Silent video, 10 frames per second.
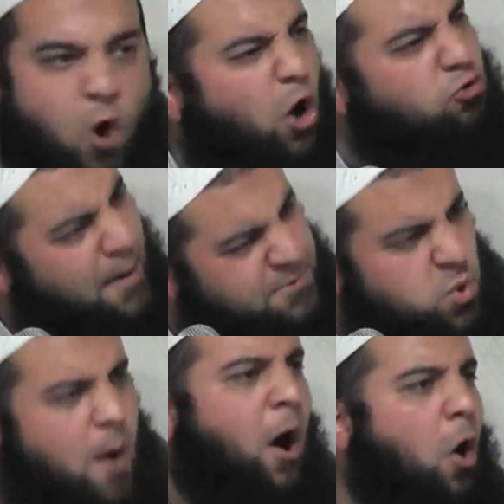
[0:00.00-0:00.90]
We've got a rep
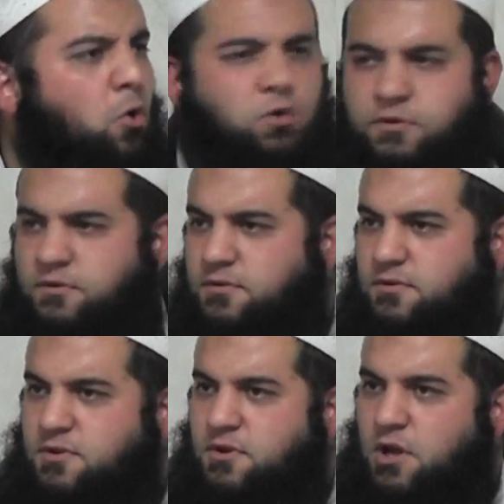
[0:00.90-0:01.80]
to uphold.
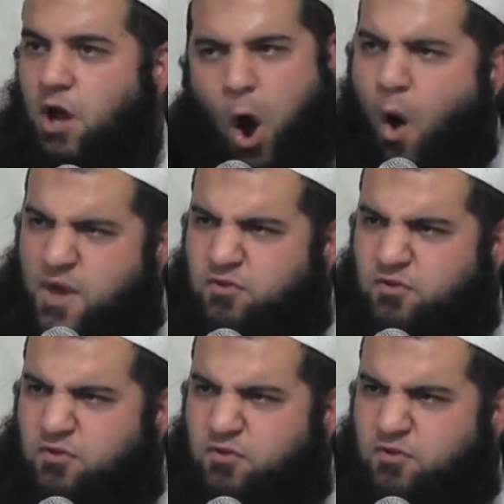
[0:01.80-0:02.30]
Are